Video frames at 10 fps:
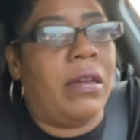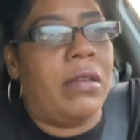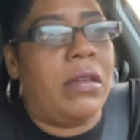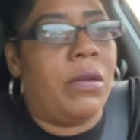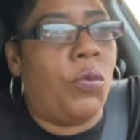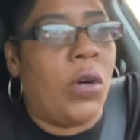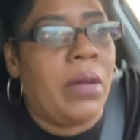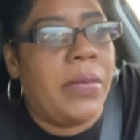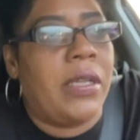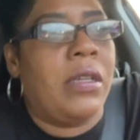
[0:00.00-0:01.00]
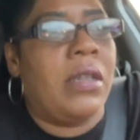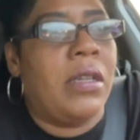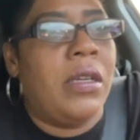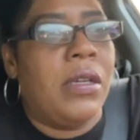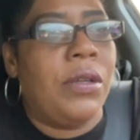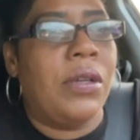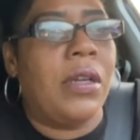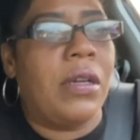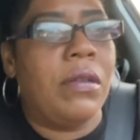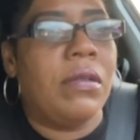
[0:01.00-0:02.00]
woman you
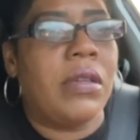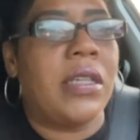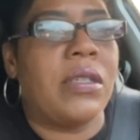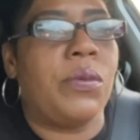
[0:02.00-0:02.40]
know, that's